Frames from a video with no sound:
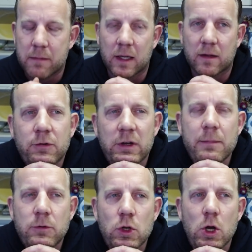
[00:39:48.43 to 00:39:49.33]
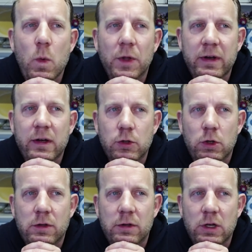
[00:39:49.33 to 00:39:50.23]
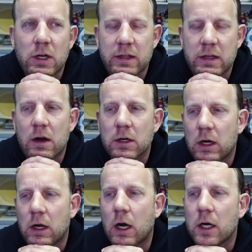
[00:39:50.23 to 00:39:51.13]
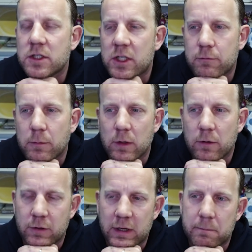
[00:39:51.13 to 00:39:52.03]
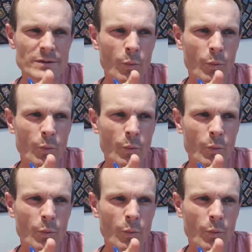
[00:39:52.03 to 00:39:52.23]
But for them to know what their alternatives are that are achievable for them.